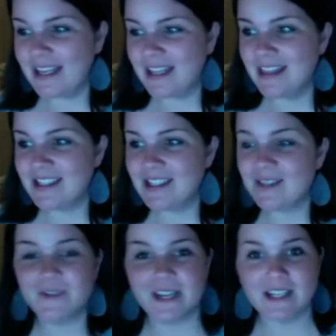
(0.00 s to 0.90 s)
This
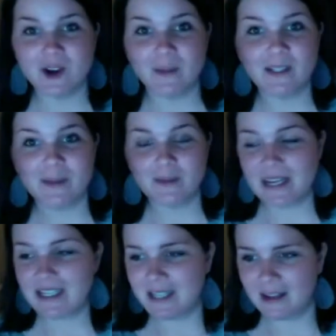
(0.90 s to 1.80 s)
face scrub is
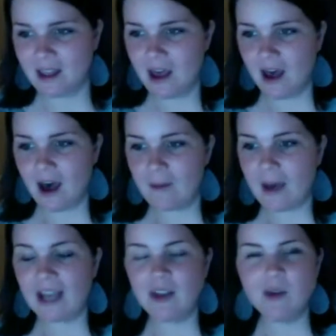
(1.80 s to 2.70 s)
amazing.
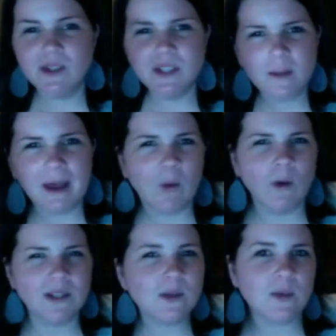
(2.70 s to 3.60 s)
I use it about
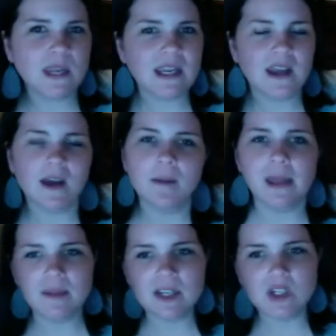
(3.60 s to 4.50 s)
once a week,
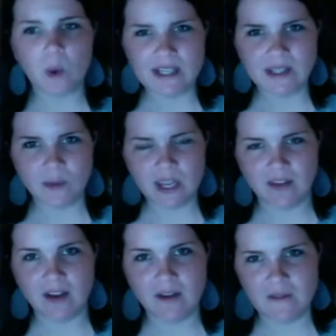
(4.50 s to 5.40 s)
maybe twice a week if
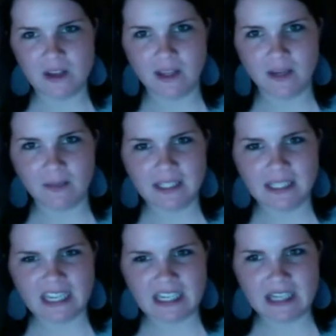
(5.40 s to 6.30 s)
I feel like my
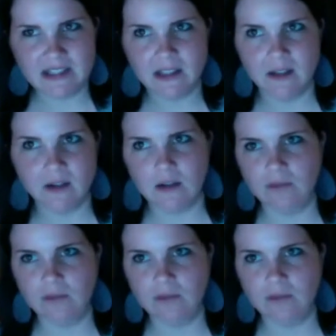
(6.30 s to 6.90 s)
skin needs a little